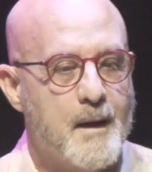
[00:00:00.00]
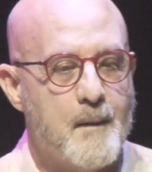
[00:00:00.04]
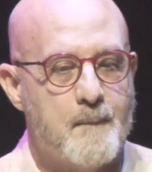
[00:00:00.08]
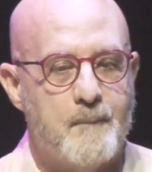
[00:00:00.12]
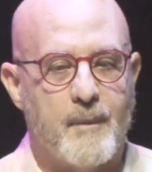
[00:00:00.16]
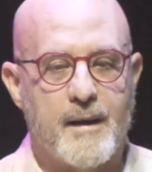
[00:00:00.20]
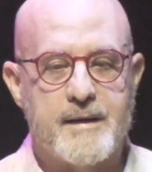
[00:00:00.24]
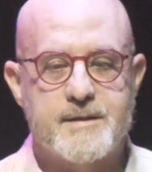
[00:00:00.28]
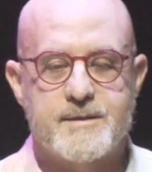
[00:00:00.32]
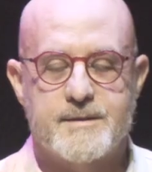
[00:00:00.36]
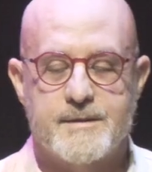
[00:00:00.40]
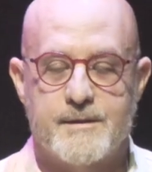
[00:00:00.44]

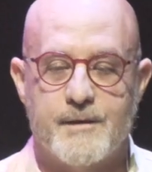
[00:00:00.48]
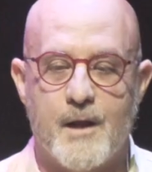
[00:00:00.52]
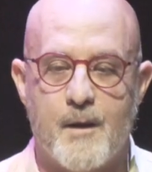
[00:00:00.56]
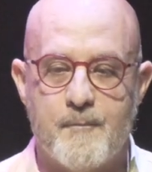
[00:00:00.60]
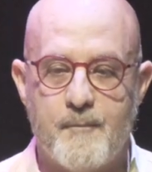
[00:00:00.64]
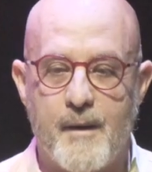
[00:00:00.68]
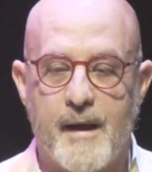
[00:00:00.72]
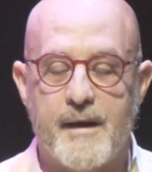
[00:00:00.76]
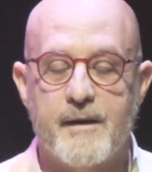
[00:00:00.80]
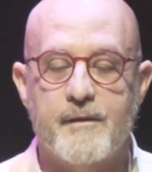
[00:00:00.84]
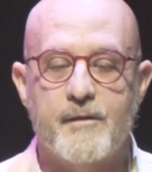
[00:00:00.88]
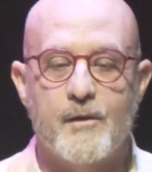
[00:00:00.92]
But no
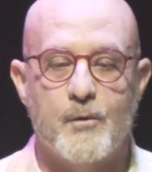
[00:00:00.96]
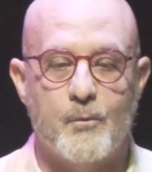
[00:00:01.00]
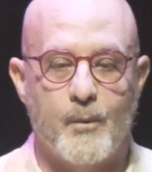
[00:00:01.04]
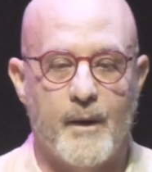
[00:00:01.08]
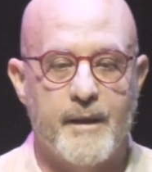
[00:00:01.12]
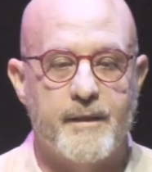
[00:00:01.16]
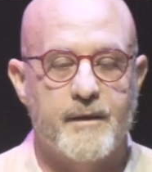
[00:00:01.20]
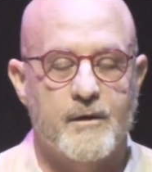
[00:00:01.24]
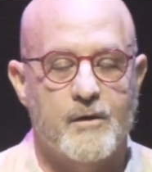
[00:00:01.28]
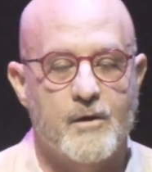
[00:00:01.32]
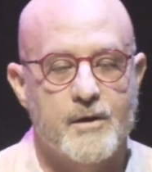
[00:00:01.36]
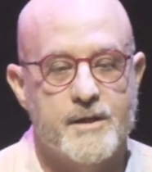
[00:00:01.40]
matter the
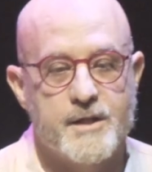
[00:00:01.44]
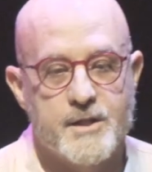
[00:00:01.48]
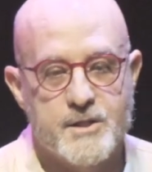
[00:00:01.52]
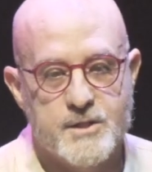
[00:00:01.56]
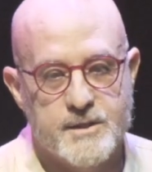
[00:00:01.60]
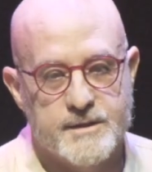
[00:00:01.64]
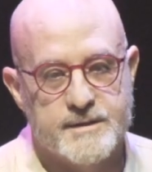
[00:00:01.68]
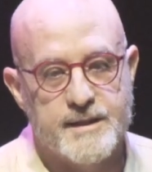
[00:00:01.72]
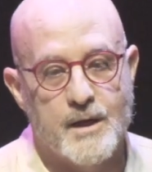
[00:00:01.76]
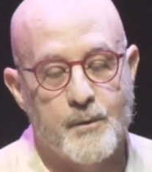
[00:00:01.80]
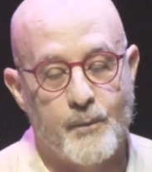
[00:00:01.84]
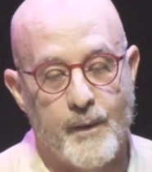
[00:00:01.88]
weather
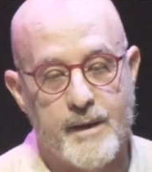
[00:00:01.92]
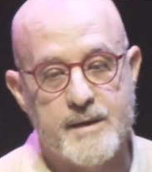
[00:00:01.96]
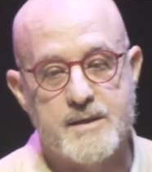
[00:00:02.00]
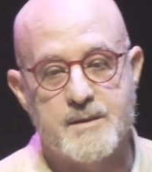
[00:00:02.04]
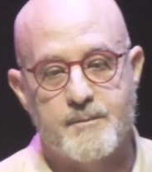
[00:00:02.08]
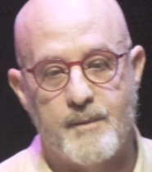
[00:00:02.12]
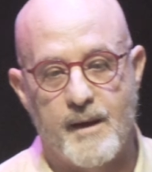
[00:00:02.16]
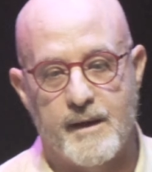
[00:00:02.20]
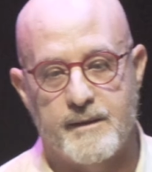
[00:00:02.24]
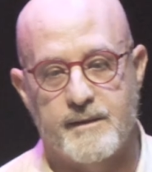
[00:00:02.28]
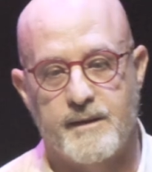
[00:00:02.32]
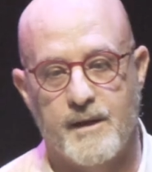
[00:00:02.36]
conditions, they went
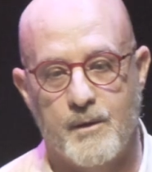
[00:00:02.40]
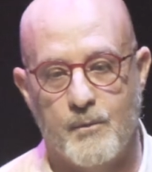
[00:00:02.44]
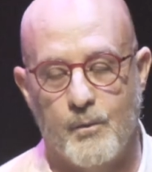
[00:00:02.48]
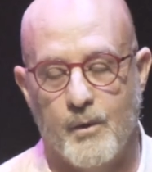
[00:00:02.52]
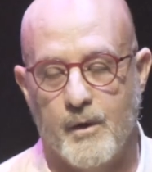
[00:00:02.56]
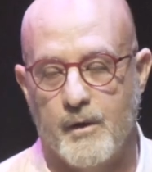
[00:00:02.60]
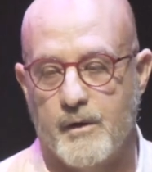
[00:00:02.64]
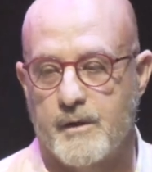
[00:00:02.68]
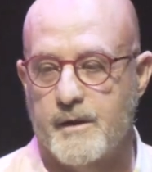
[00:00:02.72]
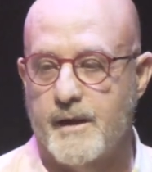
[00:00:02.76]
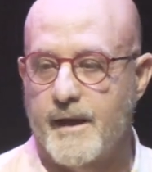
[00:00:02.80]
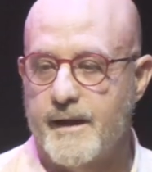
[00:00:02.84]
about their work.